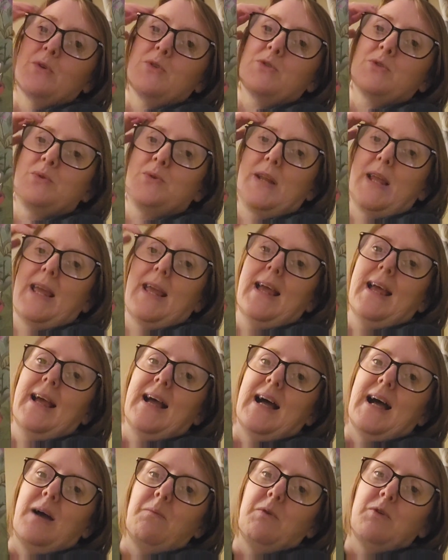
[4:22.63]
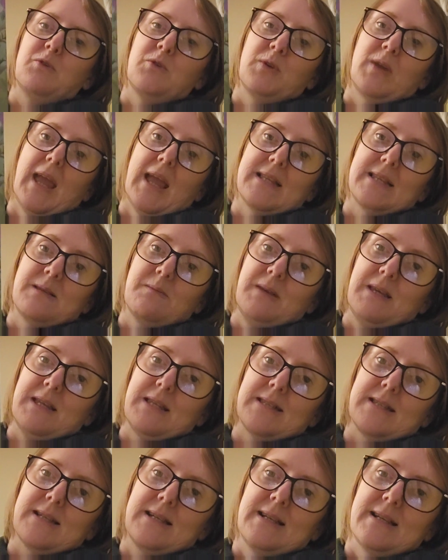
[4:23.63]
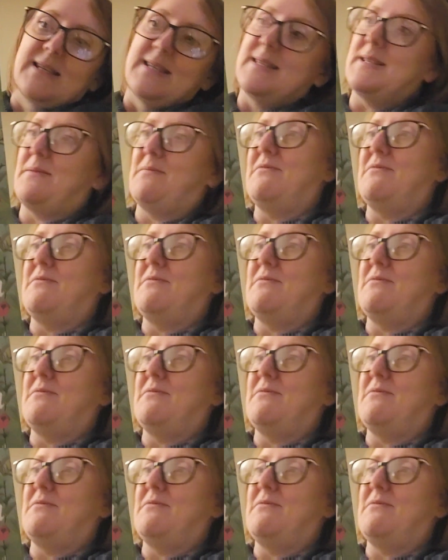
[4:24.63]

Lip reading: story, and we do get to meet some